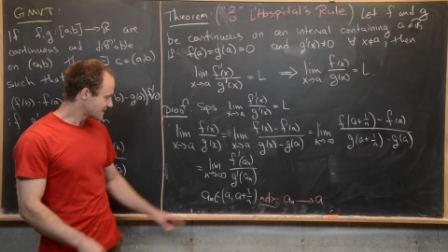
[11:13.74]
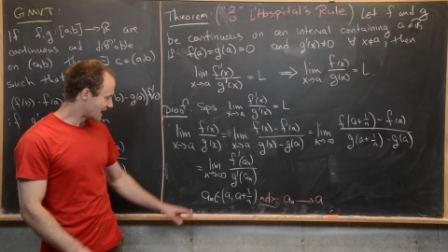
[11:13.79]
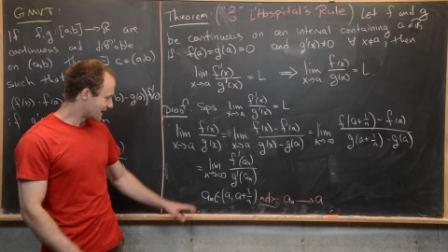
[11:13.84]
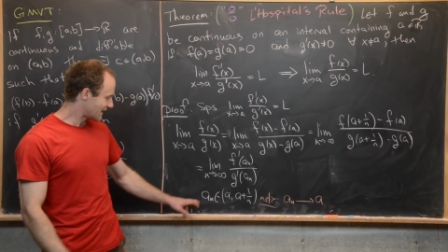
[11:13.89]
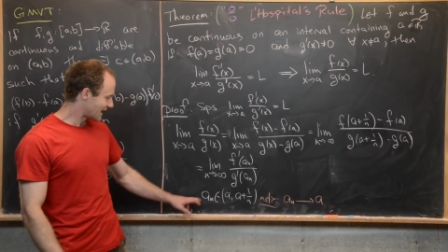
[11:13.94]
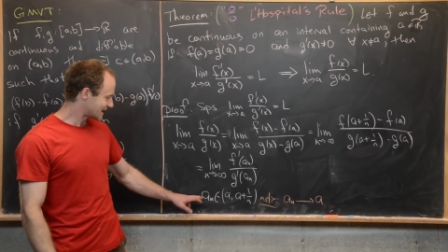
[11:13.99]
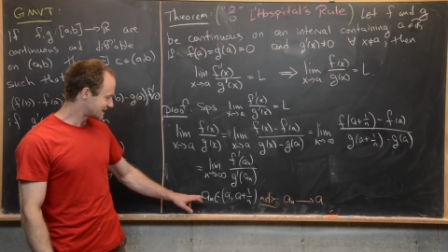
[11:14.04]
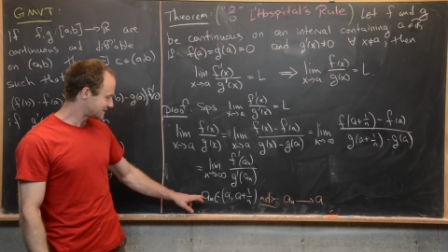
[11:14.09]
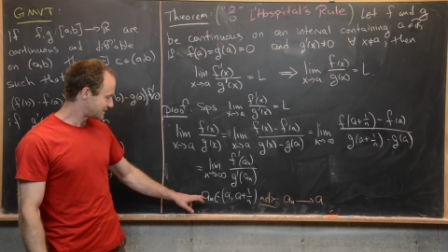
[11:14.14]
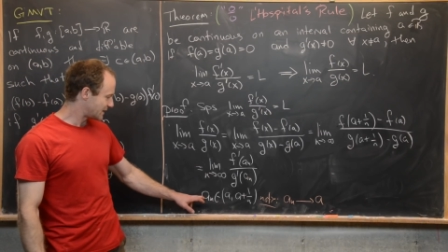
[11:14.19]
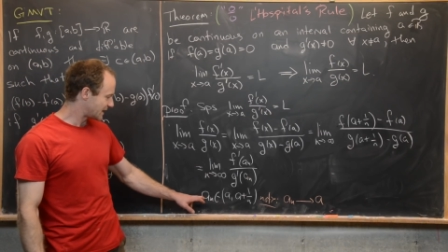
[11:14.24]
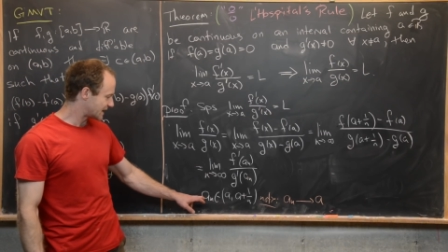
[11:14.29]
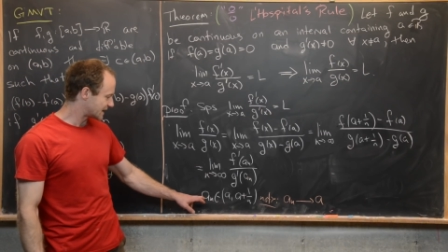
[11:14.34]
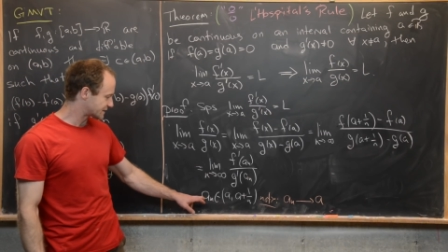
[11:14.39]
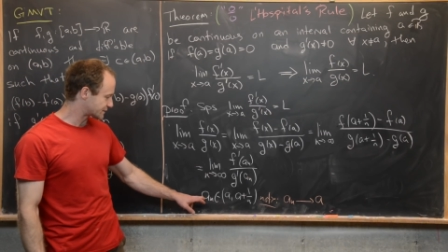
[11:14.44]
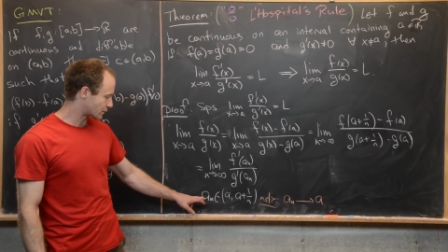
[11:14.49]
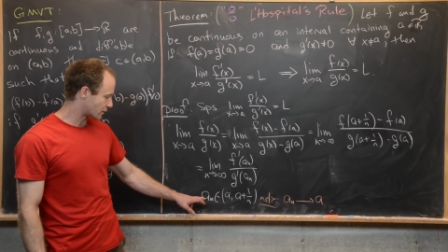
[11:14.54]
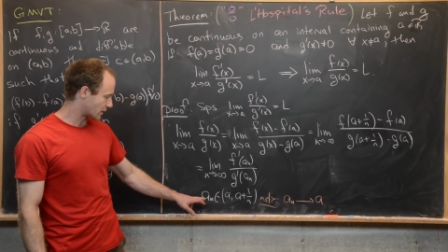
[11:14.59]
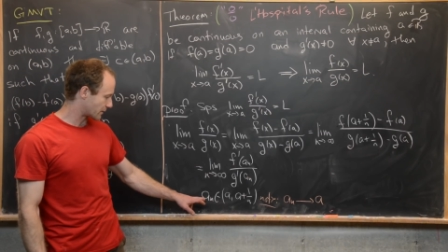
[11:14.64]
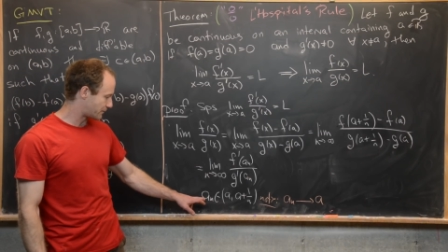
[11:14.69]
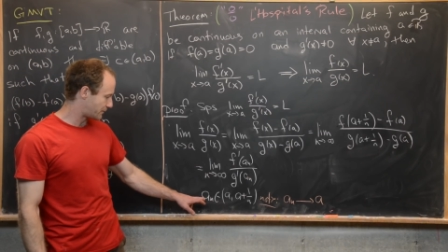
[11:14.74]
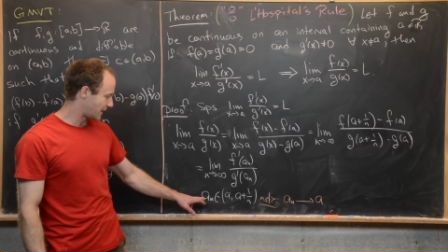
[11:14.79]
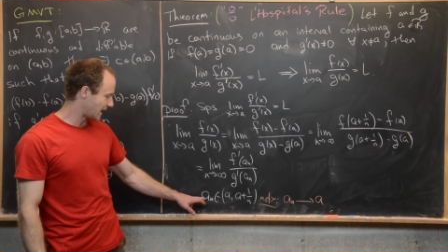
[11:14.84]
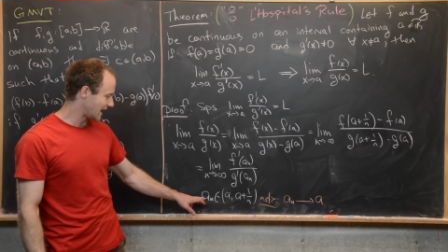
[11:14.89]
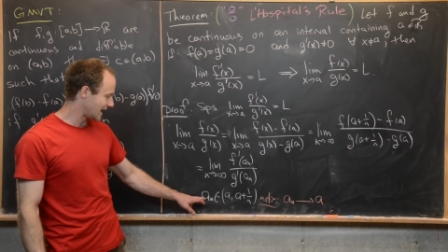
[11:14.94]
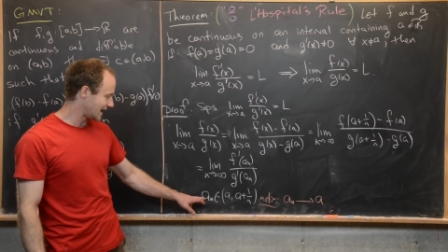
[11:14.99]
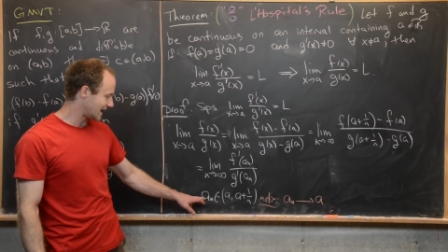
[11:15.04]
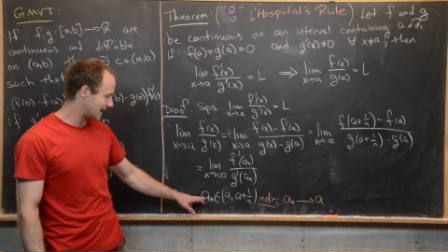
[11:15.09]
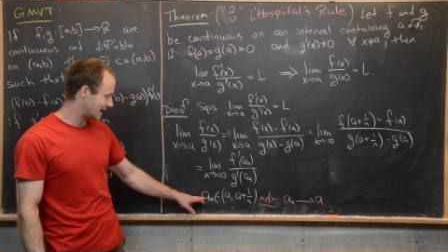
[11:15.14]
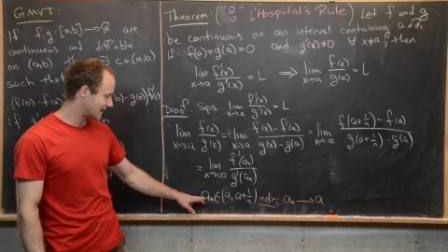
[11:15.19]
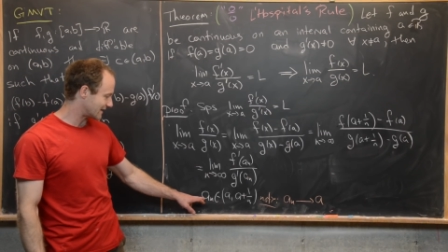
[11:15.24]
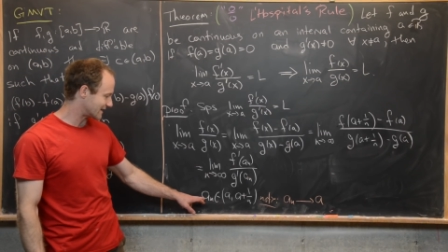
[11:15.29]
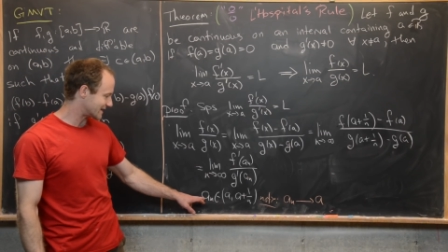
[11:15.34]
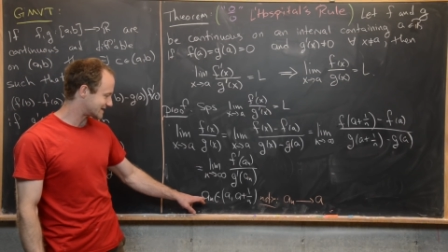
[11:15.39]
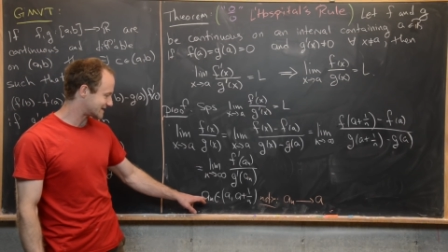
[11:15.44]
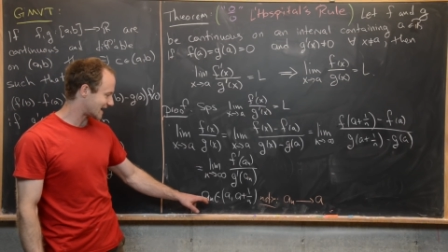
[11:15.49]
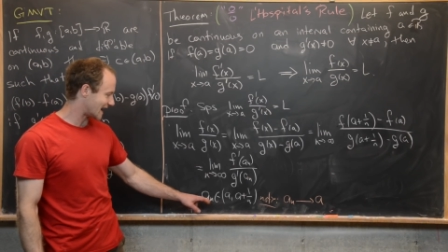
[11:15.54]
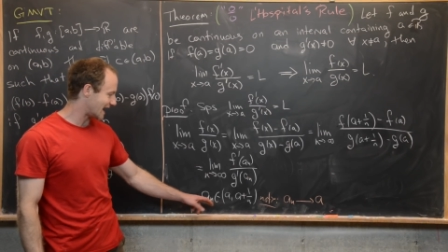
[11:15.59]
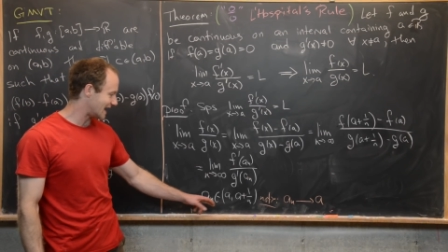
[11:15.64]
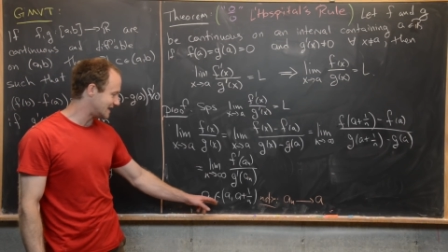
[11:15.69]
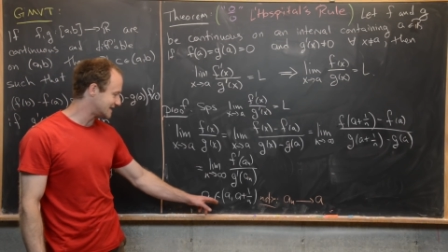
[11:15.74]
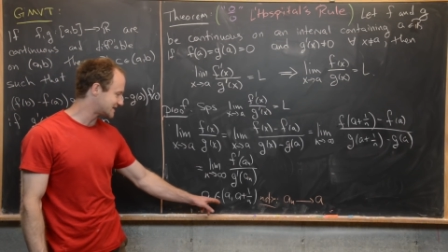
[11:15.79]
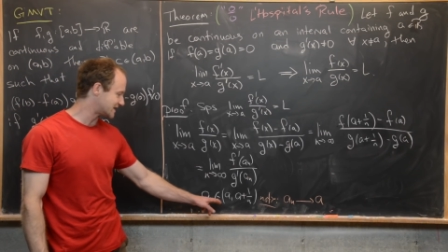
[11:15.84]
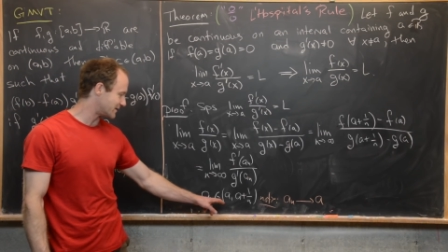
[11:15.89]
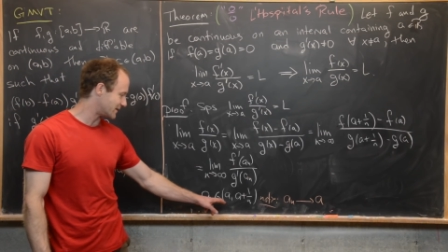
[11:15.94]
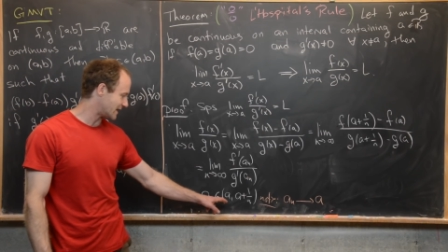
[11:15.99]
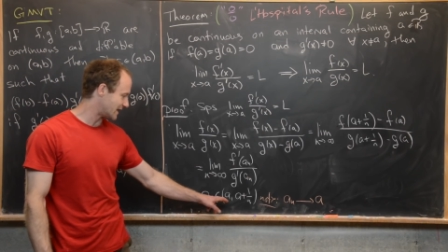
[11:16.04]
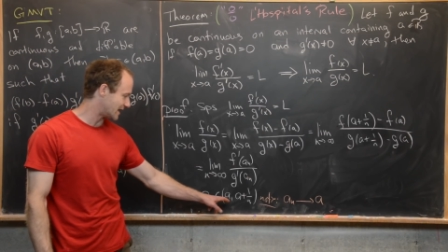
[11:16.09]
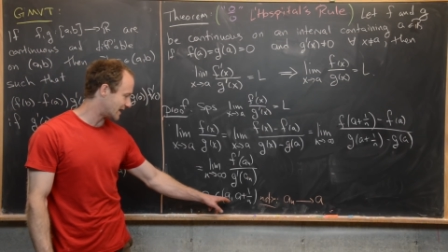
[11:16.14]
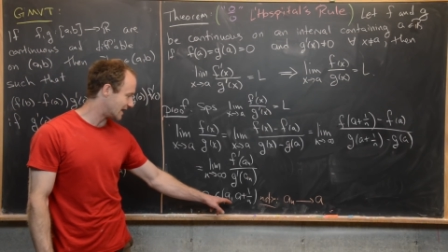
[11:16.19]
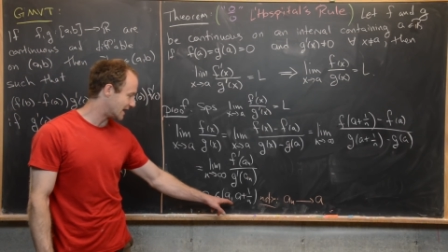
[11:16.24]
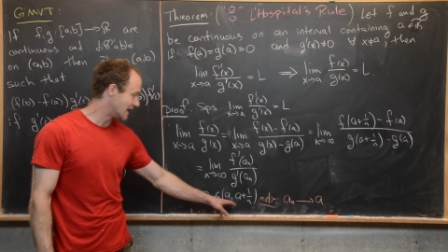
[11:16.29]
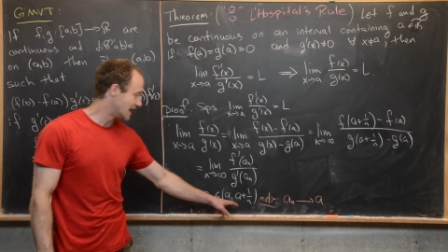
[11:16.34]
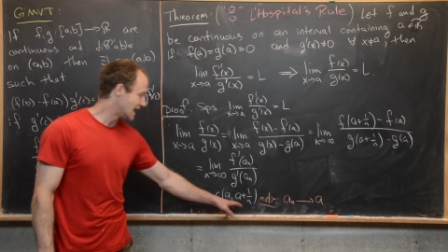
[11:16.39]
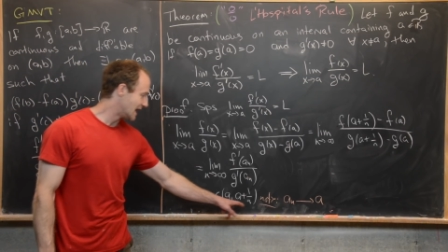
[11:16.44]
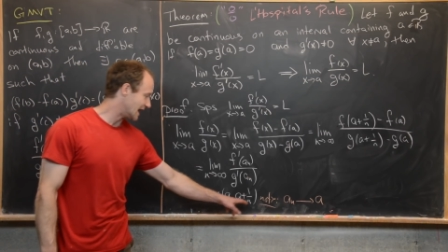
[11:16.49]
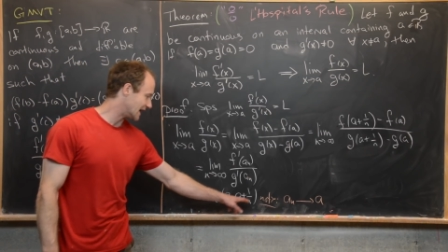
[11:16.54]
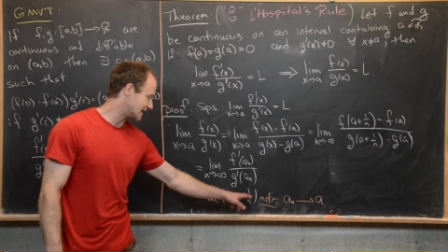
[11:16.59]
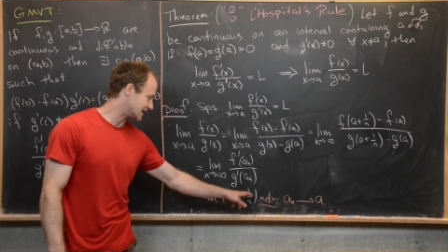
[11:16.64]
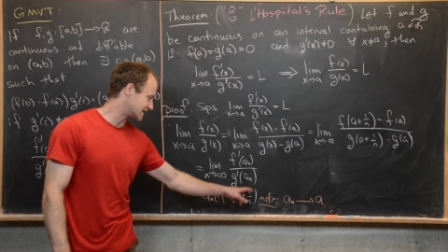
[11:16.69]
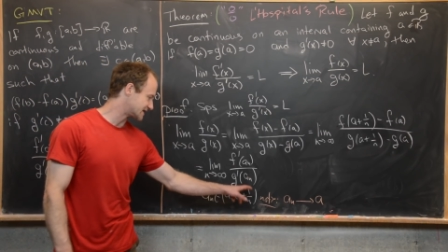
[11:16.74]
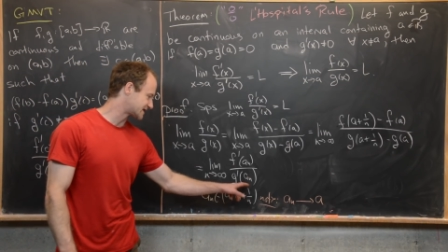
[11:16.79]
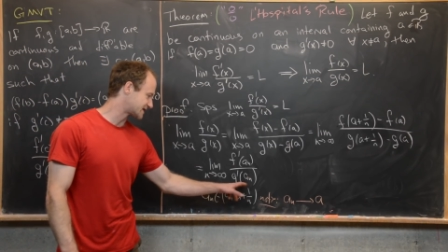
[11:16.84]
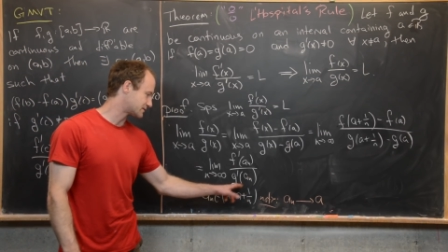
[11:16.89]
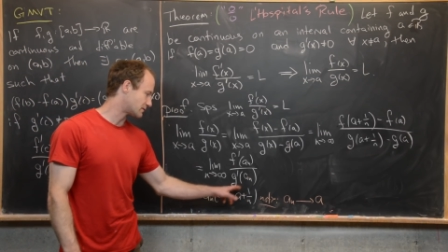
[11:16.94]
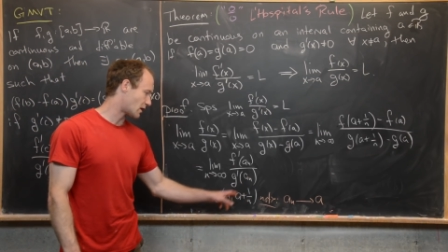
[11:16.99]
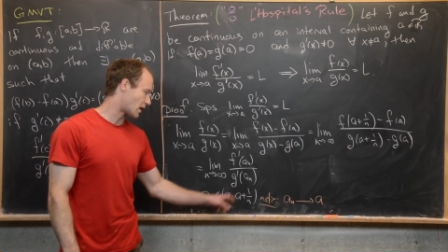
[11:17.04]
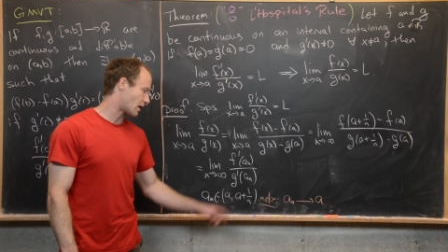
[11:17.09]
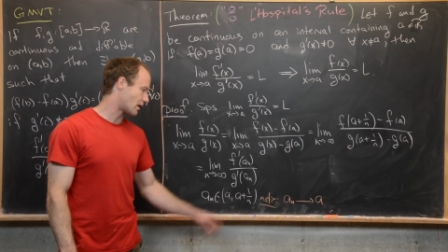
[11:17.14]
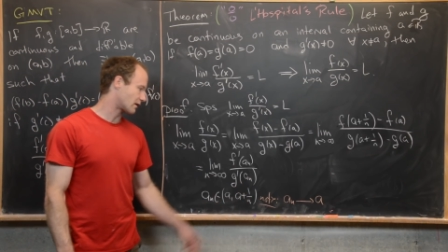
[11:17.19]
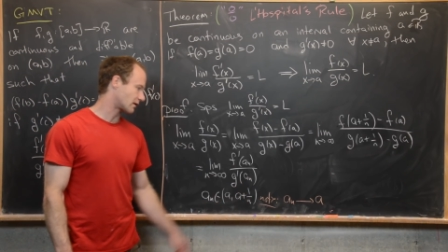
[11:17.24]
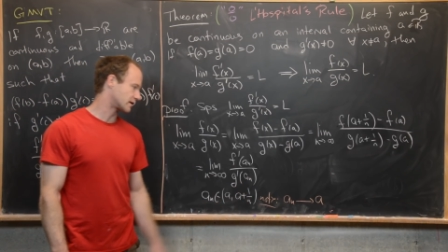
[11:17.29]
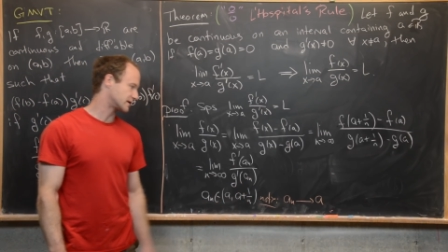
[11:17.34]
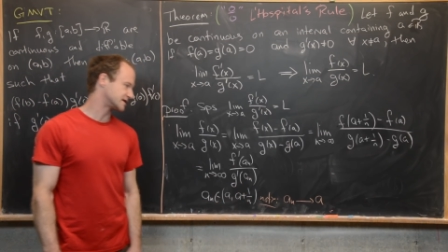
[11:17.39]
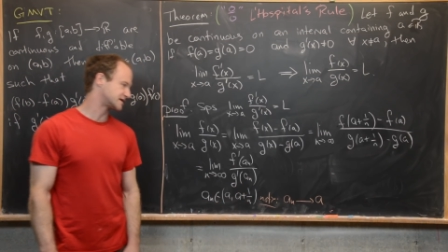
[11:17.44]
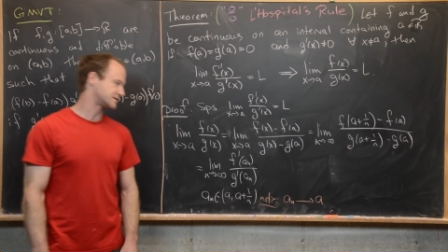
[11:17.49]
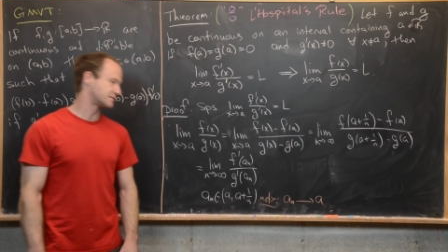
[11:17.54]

And that's because we're pinning this a sub n in a smaller and